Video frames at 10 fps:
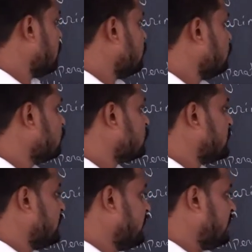
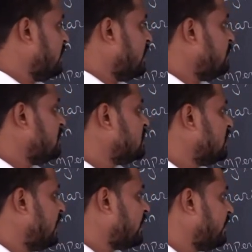Use EA, means
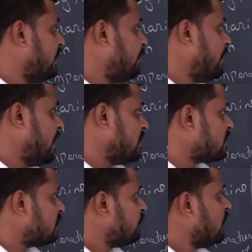electric
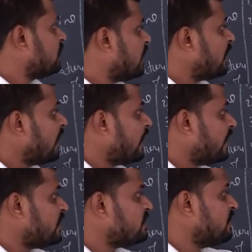appliance that are
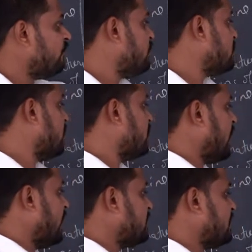energy efficient
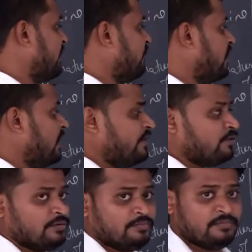like CFL at
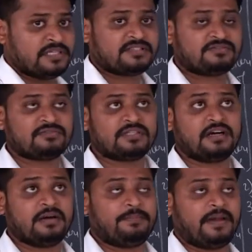home, means
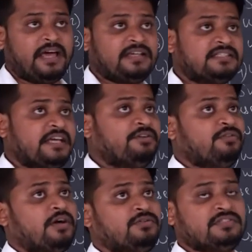the appliance that
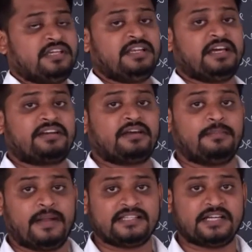you are using, electric
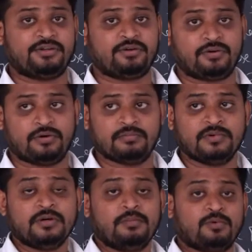appliance at your home,
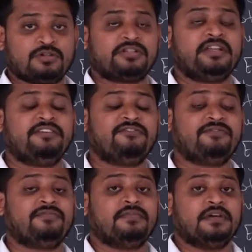mostly
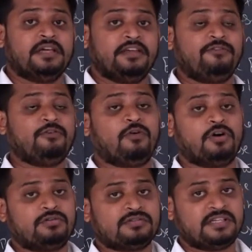if you
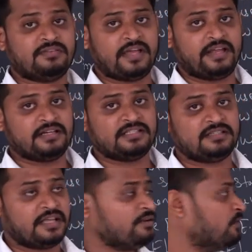want to save the energy,
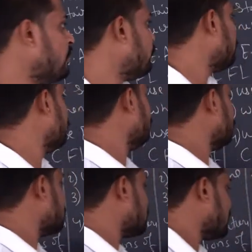then you have to
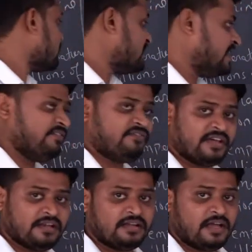use
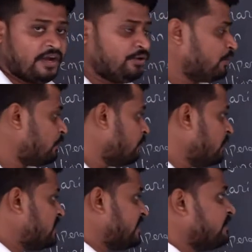CFL at your home,
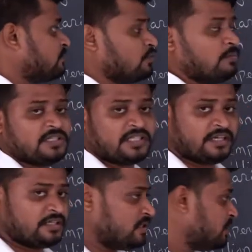it saves so much
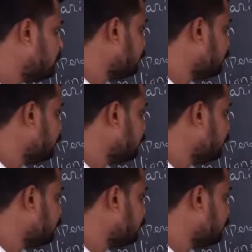energy.